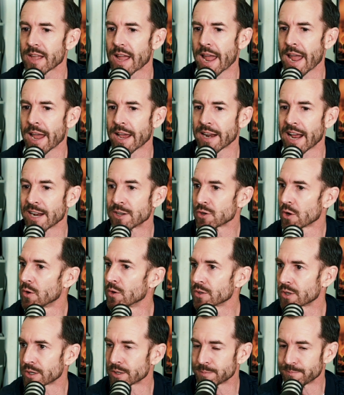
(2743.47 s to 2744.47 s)
And I
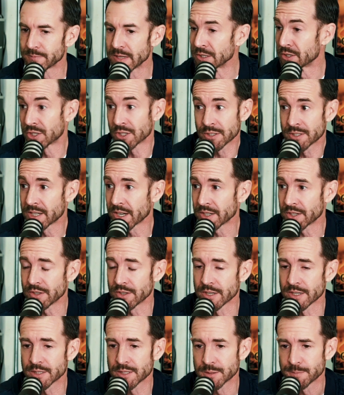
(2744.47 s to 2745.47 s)
told her, and she'll tell you
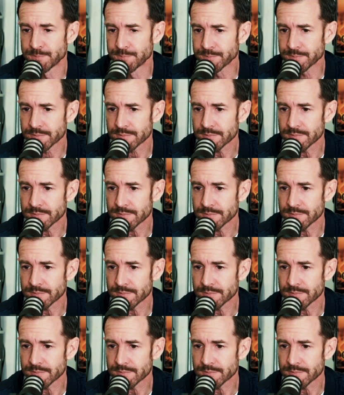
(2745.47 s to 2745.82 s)
this,